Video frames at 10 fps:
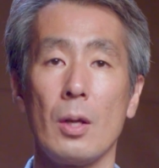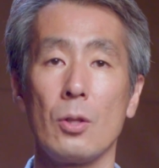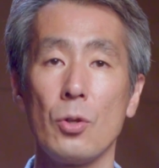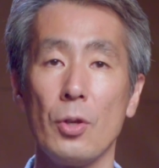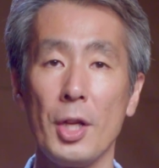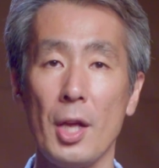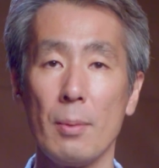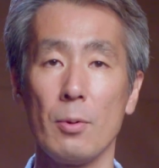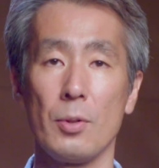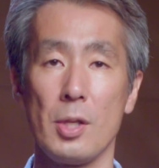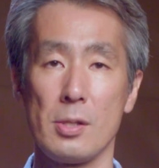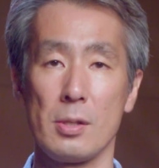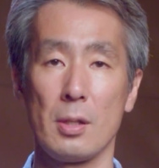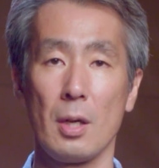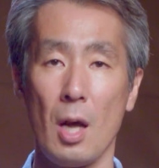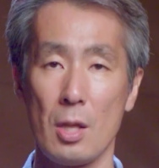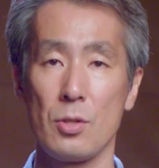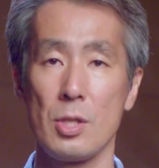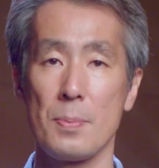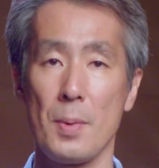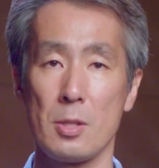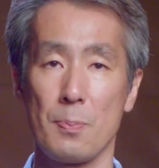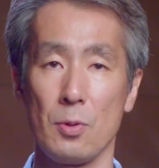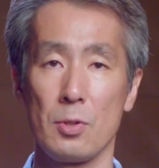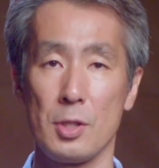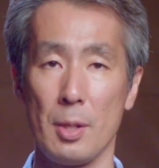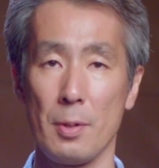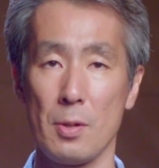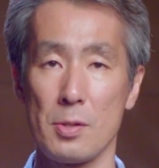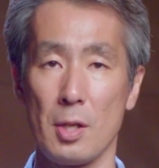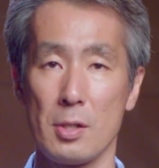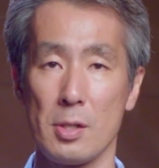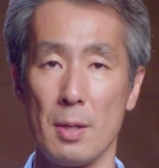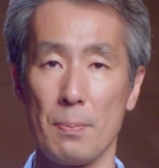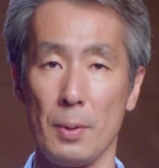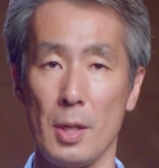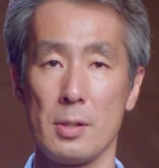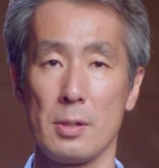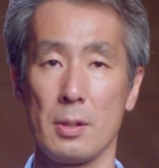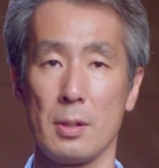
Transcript: To enable this, countries must put several things in place.